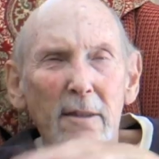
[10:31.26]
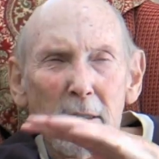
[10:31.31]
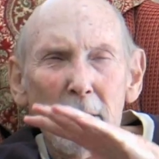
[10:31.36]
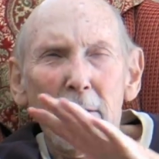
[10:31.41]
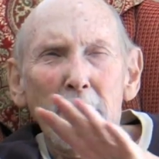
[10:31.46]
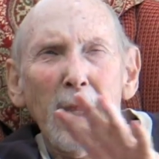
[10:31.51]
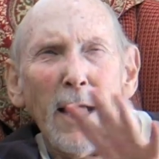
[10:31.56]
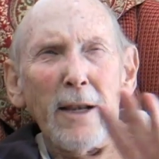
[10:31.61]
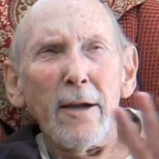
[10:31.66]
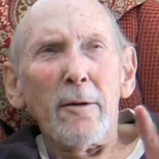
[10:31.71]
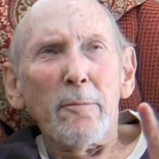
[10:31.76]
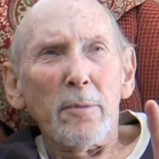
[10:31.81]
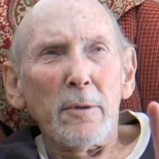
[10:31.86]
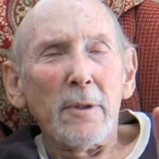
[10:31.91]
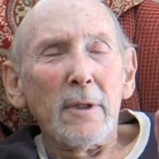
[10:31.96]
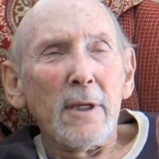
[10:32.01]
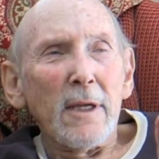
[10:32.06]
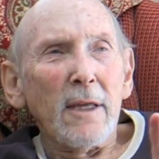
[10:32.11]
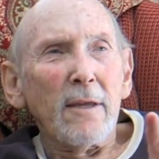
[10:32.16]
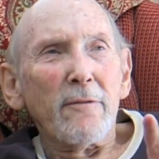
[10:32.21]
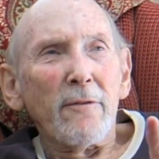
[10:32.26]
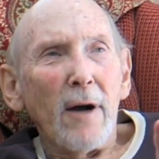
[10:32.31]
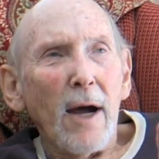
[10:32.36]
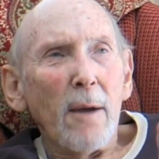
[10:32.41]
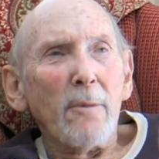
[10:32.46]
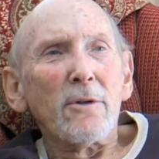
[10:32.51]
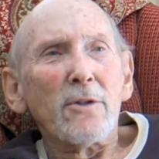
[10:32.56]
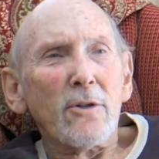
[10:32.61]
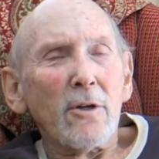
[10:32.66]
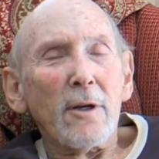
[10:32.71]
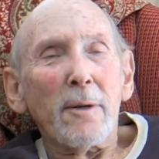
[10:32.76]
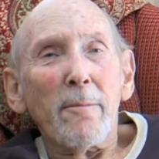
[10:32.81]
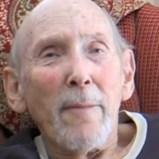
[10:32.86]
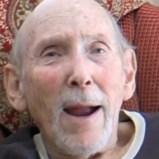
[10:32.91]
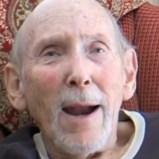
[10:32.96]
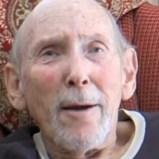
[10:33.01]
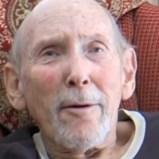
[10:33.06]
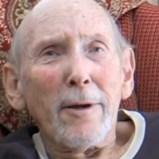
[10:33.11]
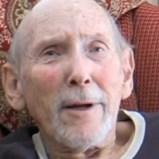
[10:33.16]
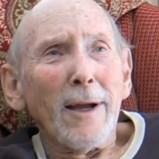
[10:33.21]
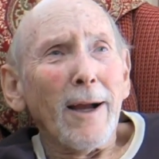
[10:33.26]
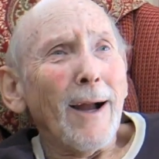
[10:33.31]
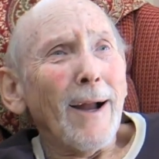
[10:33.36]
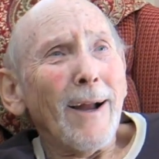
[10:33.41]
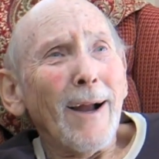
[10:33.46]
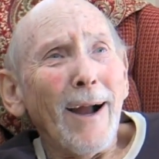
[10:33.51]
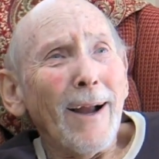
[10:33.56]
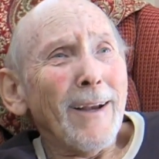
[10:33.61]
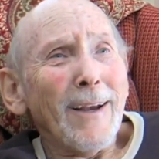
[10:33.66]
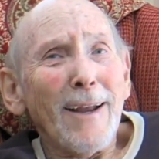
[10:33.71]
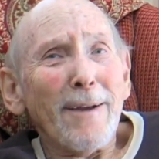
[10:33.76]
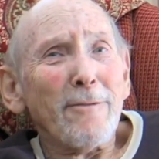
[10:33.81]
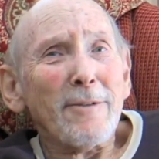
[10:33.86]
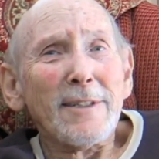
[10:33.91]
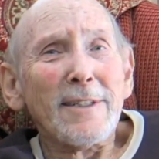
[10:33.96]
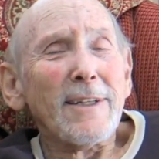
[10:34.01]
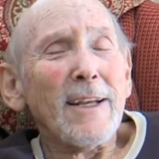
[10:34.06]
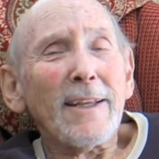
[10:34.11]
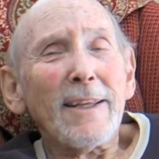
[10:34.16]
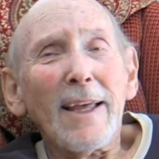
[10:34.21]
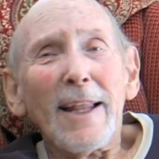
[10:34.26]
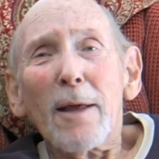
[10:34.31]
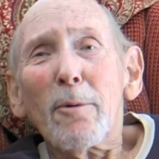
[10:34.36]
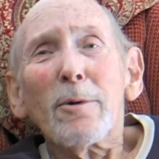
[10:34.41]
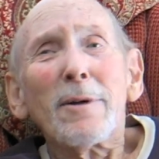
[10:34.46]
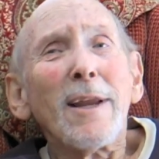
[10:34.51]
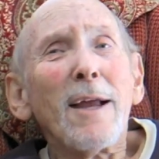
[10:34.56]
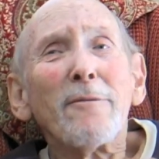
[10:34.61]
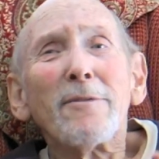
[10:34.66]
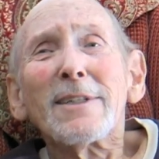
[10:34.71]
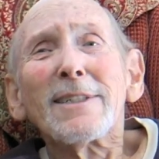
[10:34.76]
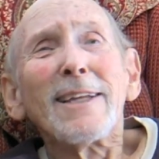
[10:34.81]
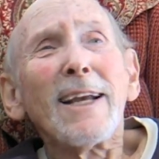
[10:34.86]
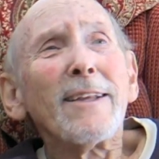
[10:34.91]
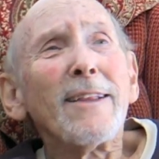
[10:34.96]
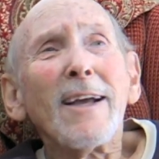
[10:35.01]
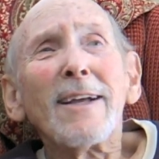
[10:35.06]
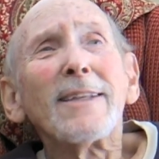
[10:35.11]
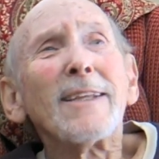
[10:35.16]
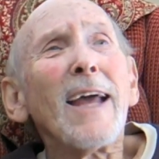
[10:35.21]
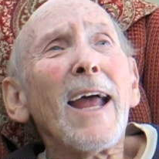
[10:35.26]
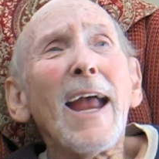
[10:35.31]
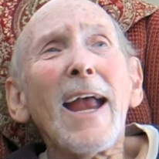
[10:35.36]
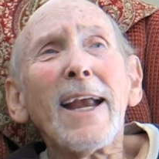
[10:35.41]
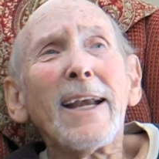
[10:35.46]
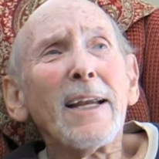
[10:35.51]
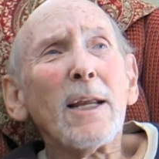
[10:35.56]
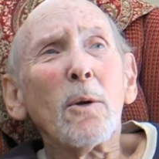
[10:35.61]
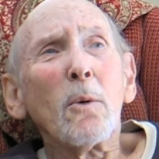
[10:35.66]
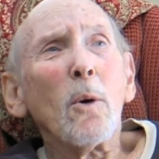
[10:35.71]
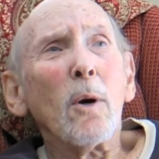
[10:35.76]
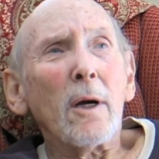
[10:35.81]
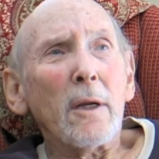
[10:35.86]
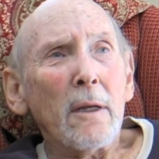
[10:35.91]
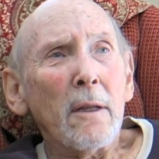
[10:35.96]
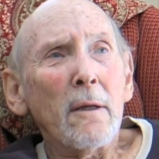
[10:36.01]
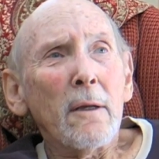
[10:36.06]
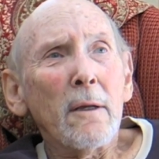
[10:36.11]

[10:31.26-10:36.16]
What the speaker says: let her believe I was going to marry her. I never said that. I would never say that to anyone.